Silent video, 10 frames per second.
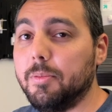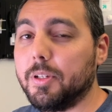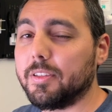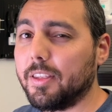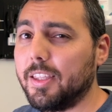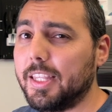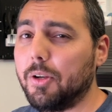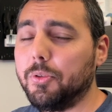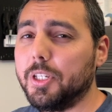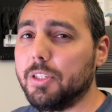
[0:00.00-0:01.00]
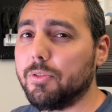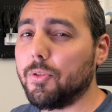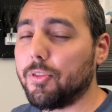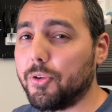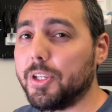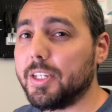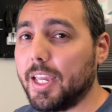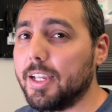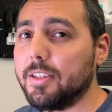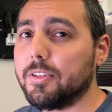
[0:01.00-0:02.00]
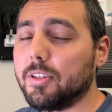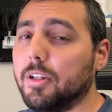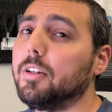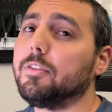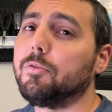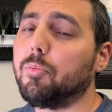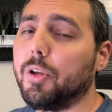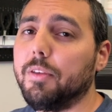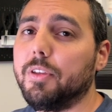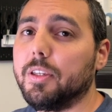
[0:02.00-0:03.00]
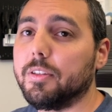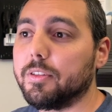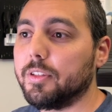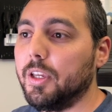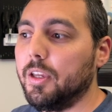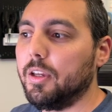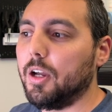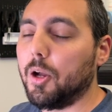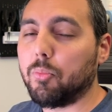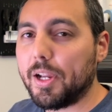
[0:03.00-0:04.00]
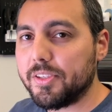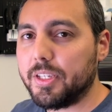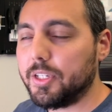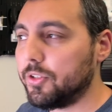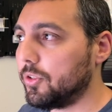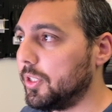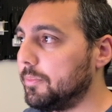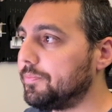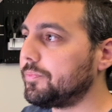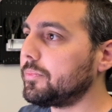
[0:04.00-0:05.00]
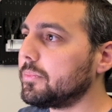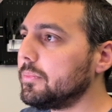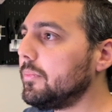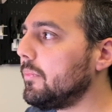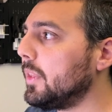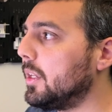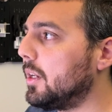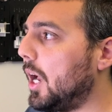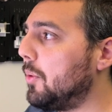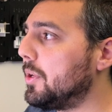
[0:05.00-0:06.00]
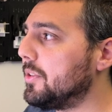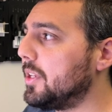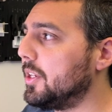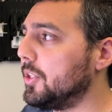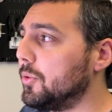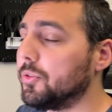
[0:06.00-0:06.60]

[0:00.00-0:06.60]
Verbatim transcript: because I think that only gives you thirty days of previous uh, pricing history. I would instead use